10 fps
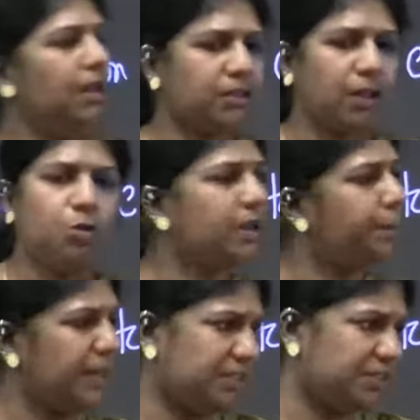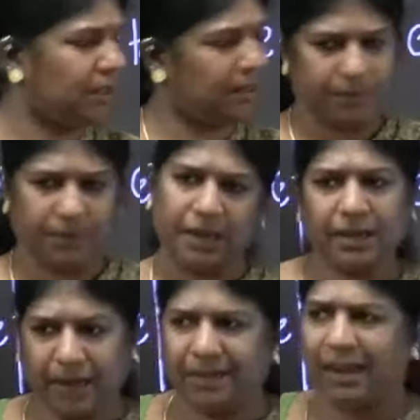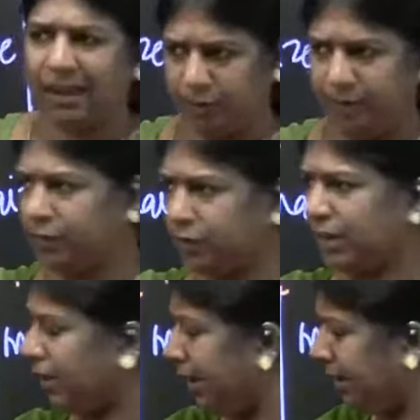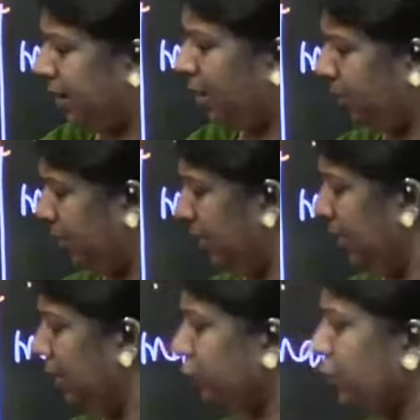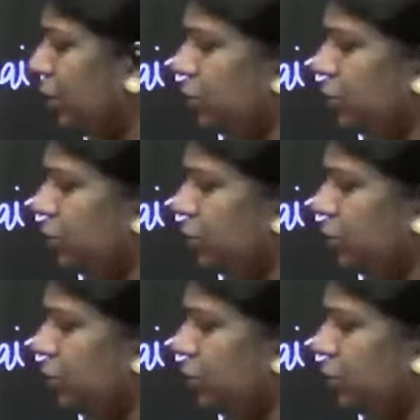1000 BC. Getting it? I'll tell you. We have to touch iron now. So they